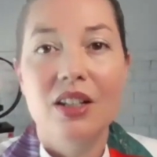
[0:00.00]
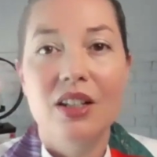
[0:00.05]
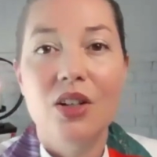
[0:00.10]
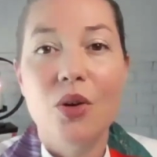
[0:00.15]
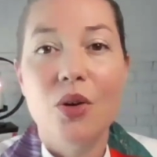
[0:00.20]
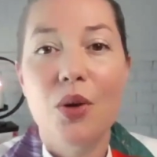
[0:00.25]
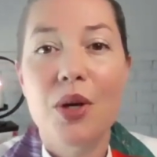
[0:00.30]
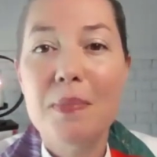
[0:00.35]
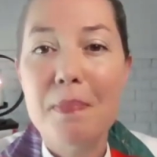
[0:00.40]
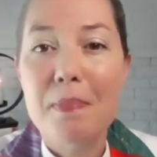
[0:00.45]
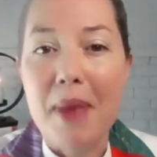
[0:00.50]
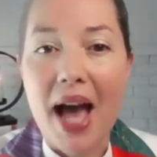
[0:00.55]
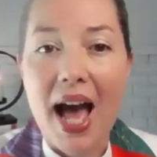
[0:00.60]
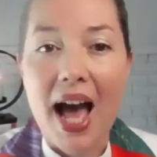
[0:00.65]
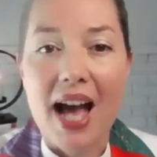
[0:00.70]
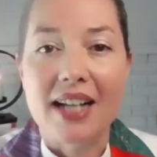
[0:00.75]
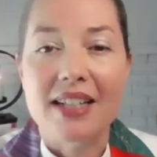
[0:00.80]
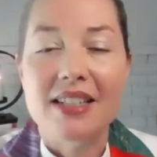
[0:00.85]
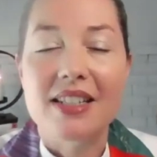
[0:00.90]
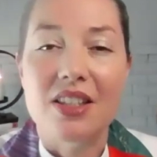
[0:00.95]
Going
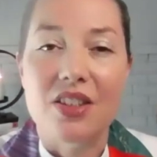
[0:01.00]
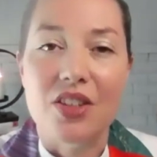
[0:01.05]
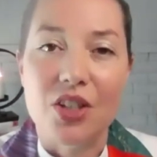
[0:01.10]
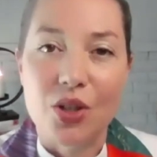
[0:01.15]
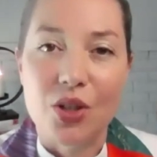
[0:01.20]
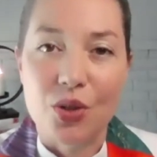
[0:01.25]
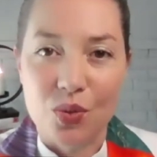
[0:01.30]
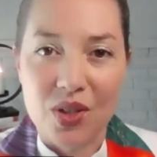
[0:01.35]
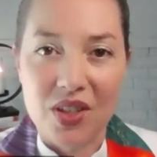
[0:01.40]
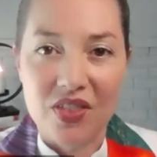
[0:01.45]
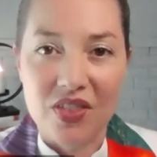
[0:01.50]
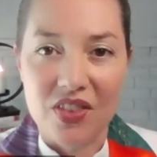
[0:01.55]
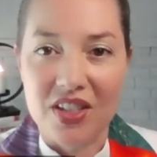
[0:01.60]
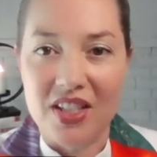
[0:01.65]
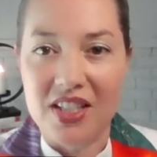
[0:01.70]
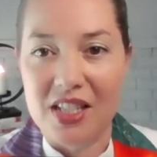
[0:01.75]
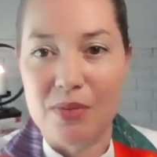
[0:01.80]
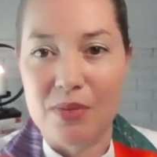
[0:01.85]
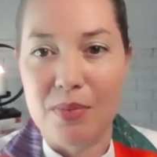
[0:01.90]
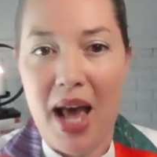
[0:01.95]
back to the
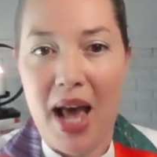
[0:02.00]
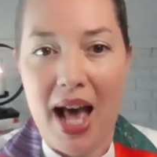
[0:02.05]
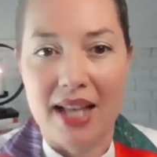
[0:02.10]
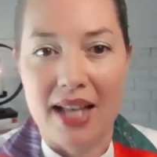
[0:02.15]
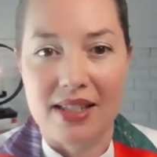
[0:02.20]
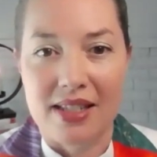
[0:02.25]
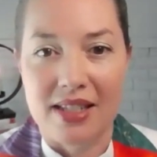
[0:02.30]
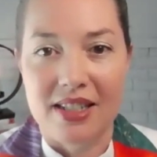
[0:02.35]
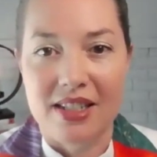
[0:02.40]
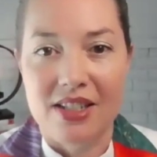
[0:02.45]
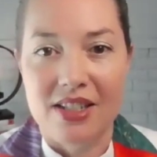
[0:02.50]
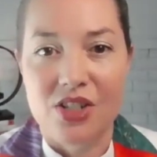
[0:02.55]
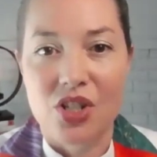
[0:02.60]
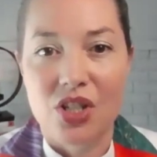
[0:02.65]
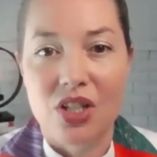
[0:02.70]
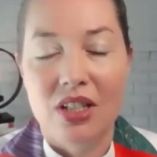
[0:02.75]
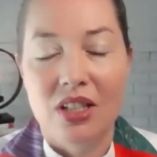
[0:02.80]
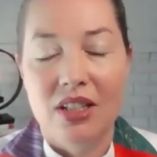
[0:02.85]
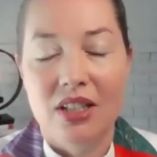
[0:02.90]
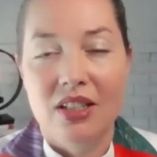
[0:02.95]
Corinthians passage,